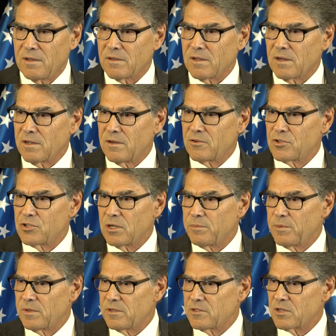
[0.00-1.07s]
the
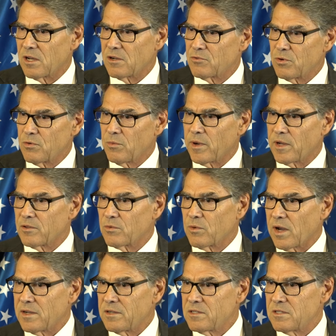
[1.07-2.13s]
leadership of this country will make the
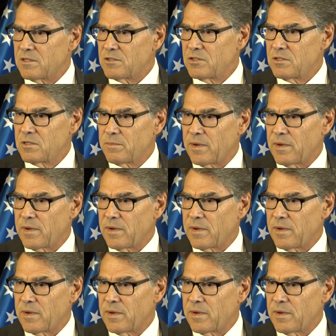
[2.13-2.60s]
right decisions